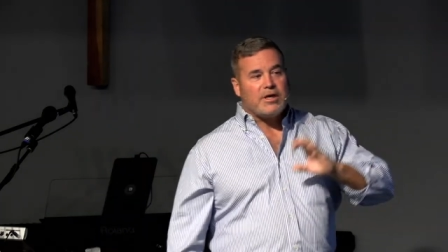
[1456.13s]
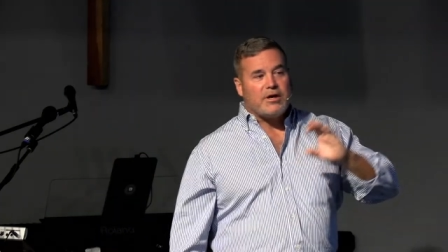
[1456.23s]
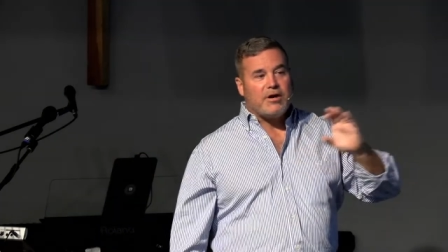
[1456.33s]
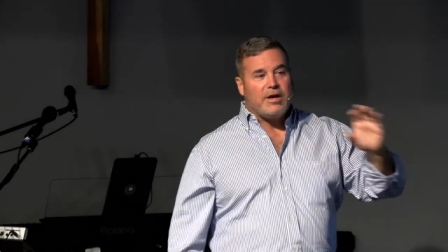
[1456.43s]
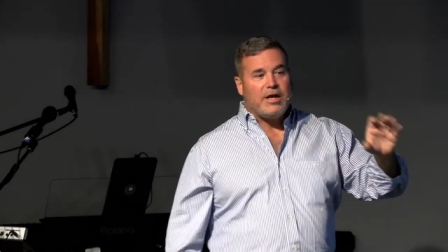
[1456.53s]

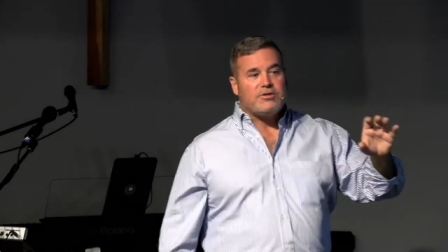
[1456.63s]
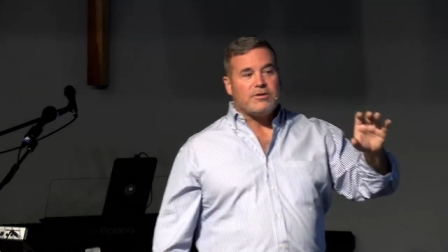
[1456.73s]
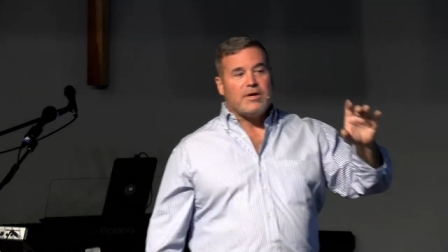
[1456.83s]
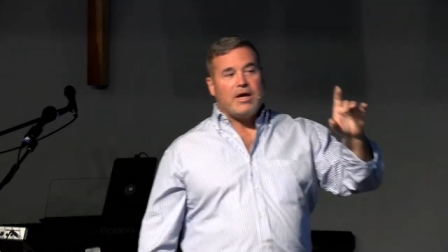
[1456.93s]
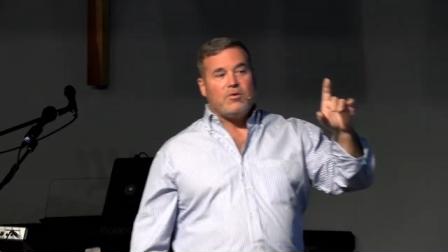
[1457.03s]
in our
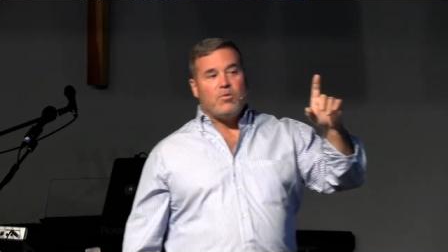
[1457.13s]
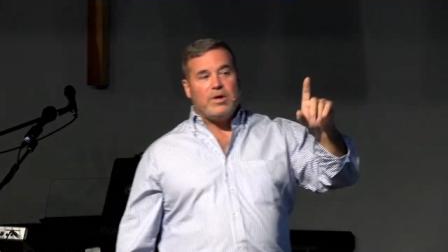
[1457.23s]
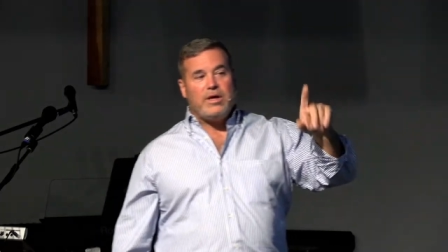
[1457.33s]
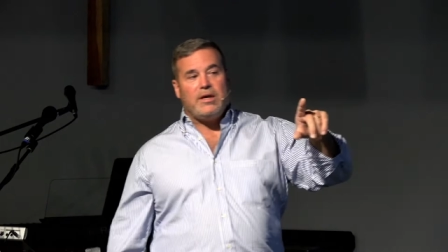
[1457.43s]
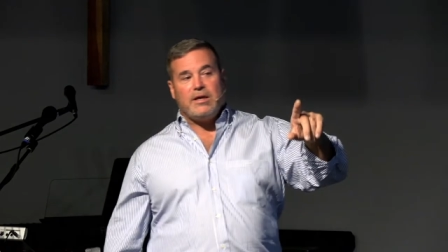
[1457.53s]
nature, and
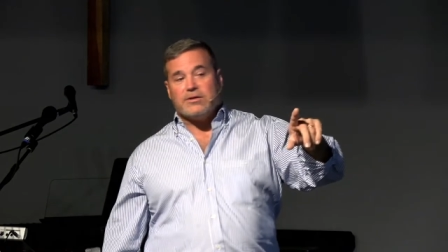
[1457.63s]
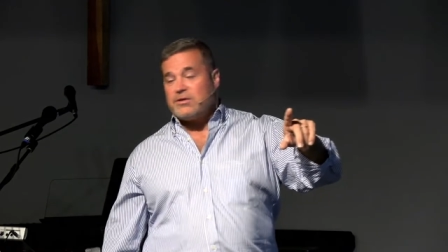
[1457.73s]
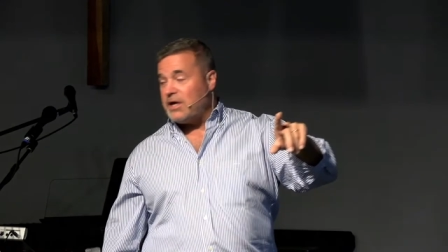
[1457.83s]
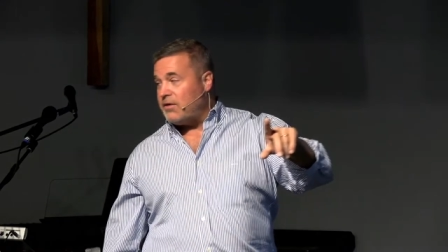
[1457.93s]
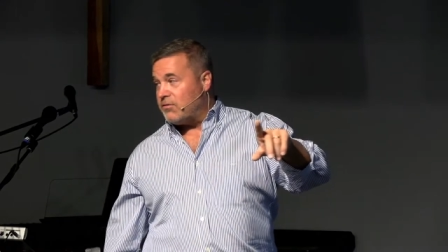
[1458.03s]
we need a
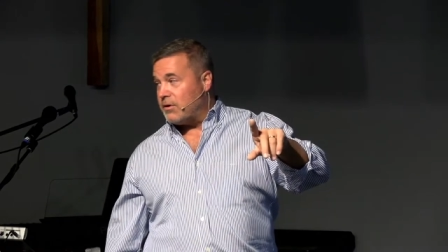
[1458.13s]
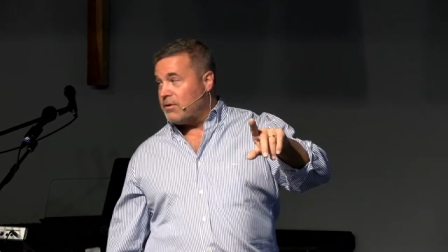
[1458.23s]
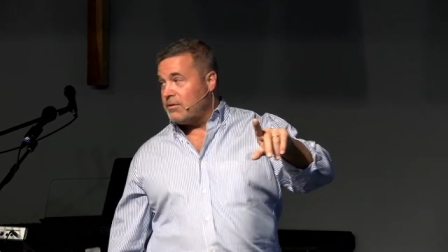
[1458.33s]
Savior